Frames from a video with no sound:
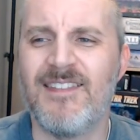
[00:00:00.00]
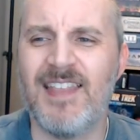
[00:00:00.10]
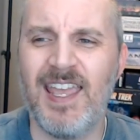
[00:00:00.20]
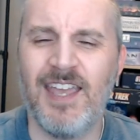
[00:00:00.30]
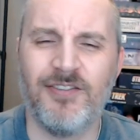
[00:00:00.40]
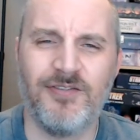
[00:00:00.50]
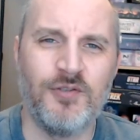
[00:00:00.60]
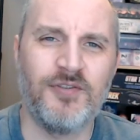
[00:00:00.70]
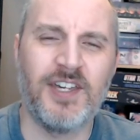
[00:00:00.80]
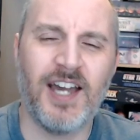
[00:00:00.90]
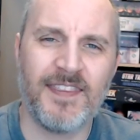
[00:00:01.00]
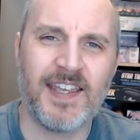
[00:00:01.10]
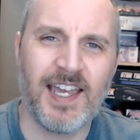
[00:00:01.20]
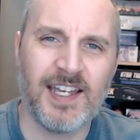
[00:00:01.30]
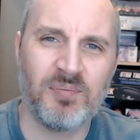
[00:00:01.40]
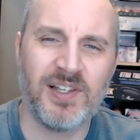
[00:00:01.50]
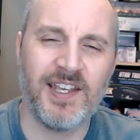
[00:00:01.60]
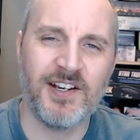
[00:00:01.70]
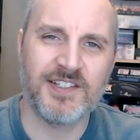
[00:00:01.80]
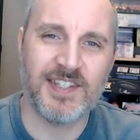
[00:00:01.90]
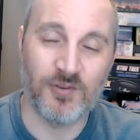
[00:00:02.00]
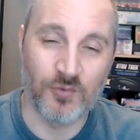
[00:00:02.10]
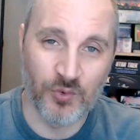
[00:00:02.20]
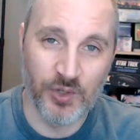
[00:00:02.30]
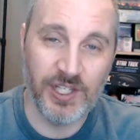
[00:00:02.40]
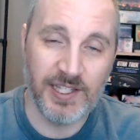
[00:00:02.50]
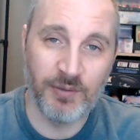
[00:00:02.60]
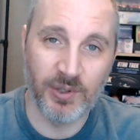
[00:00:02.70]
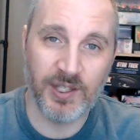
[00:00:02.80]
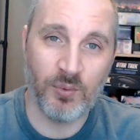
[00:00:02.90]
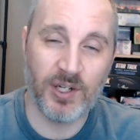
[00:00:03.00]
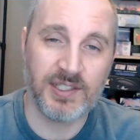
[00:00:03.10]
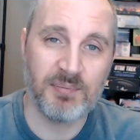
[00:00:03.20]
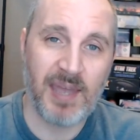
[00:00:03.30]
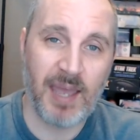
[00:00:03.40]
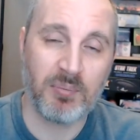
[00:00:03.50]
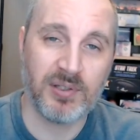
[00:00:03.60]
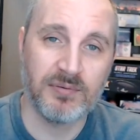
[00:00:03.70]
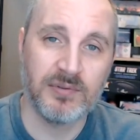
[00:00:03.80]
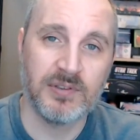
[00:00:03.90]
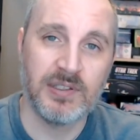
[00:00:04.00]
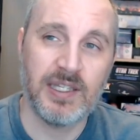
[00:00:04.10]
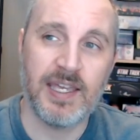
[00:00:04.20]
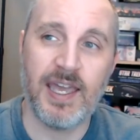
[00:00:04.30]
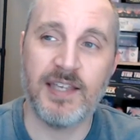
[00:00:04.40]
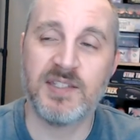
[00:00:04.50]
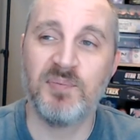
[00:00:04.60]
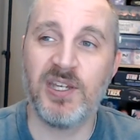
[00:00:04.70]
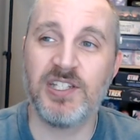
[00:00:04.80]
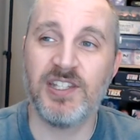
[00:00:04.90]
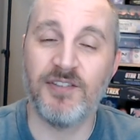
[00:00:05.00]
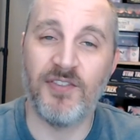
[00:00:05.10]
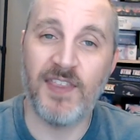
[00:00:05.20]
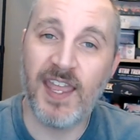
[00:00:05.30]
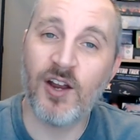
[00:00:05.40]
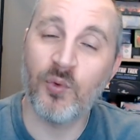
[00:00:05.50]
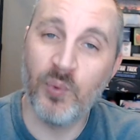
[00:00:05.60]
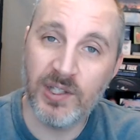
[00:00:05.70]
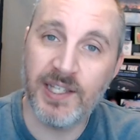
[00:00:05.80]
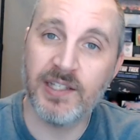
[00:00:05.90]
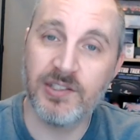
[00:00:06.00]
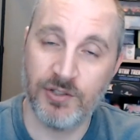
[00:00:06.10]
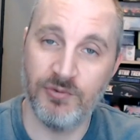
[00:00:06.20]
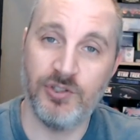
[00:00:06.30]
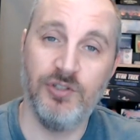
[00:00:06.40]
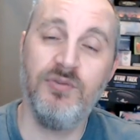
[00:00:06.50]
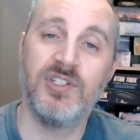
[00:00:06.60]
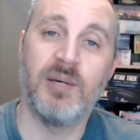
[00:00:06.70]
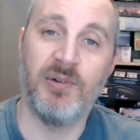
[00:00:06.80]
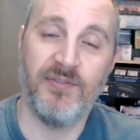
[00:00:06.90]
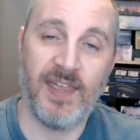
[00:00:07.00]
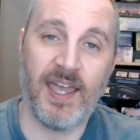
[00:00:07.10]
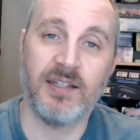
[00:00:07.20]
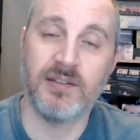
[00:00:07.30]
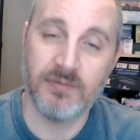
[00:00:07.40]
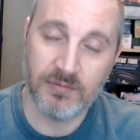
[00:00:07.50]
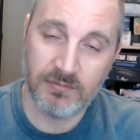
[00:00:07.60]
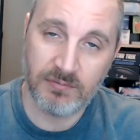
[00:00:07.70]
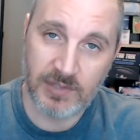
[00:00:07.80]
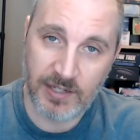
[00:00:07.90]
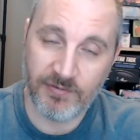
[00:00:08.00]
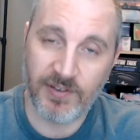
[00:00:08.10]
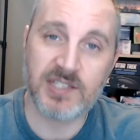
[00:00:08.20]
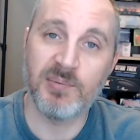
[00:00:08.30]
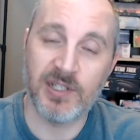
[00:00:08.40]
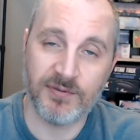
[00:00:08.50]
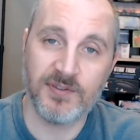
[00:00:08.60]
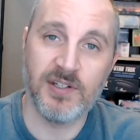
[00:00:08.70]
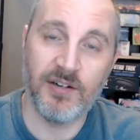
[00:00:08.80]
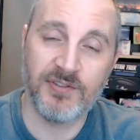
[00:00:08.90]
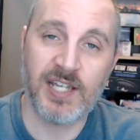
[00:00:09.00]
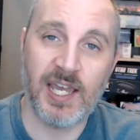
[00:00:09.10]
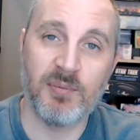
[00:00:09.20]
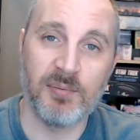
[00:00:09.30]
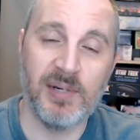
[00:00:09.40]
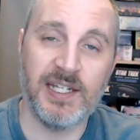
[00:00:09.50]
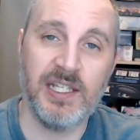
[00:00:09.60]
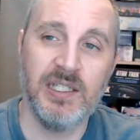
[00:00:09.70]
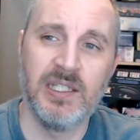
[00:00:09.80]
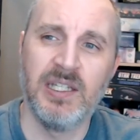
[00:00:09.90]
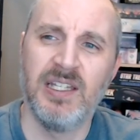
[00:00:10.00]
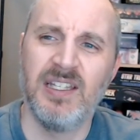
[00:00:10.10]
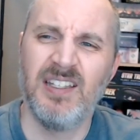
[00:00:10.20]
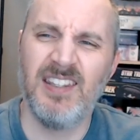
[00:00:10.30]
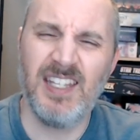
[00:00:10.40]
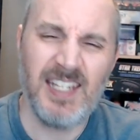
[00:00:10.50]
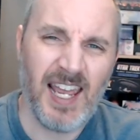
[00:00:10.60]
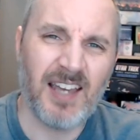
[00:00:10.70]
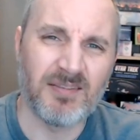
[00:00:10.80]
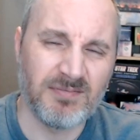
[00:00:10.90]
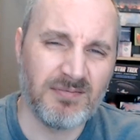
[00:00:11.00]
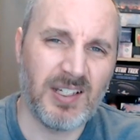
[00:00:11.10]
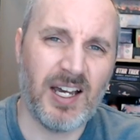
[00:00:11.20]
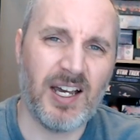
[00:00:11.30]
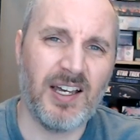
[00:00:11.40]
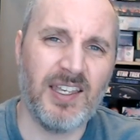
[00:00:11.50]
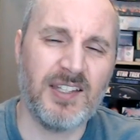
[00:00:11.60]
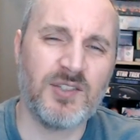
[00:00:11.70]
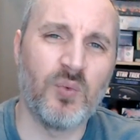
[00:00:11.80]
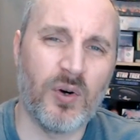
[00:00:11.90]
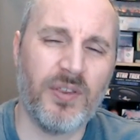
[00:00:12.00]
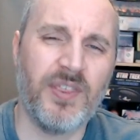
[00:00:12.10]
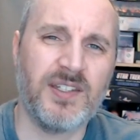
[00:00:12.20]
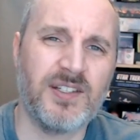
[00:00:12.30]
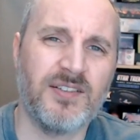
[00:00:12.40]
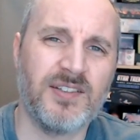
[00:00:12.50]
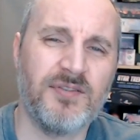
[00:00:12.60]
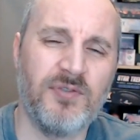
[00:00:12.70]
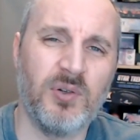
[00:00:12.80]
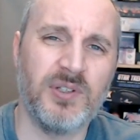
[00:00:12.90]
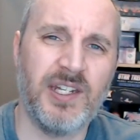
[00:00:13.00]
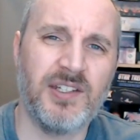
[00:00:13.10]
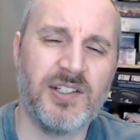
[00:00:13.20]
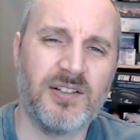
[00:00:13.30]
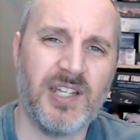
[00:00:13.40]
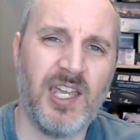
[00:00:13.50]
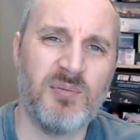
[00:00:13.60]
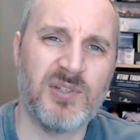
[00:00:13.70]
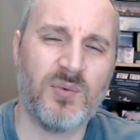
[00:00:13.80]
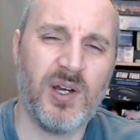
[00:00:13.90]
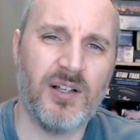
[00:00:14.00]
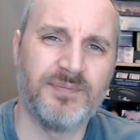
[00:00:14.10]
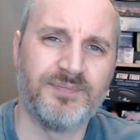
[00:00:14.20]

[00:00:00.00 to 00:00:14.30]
if you've got the kind of players that really, really want a map, especially if they are willing to do some of that investment of time or money, then yeah, it's worth it to fold it into your game as well.